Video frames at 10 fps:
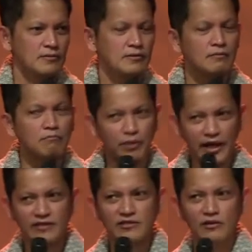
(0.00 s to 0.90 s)

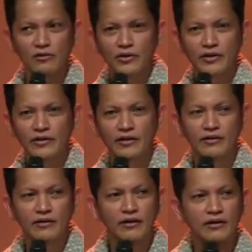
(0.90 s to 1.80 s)
bless the Lord
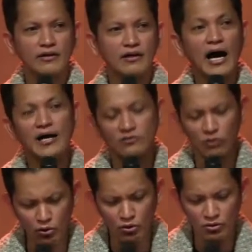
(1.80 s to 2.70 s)
at
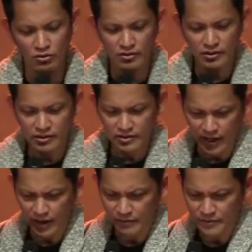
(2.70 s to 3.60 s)
all
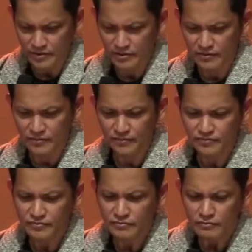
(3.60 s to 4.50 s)
times.
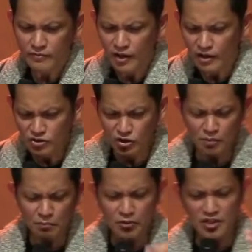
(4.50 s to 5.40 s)
So
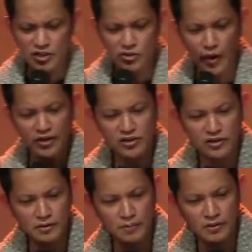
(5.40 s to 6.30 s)
yung pong situation
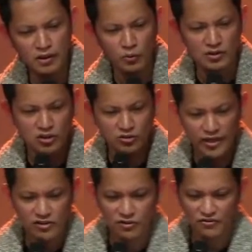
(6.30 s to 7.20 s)
na po that will
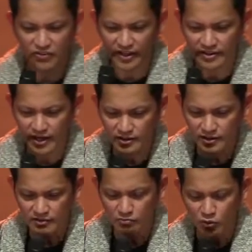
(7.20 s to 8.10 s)
stretch yung faith
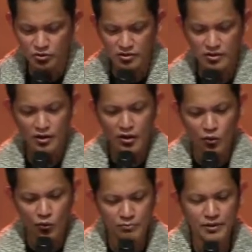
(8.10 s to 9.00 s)
natin most
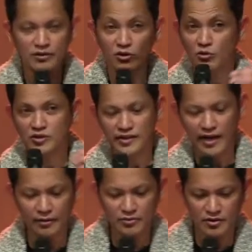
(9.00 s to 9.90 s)
will be those
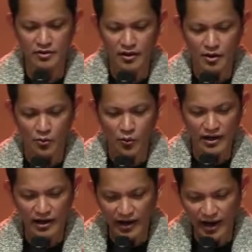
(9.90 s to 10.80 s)
times
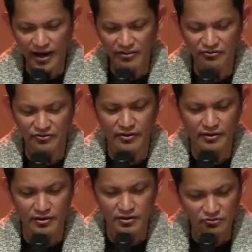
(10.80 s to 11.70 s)
when life
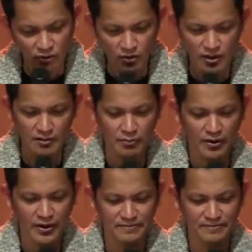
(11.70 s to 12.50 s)
is falling apart.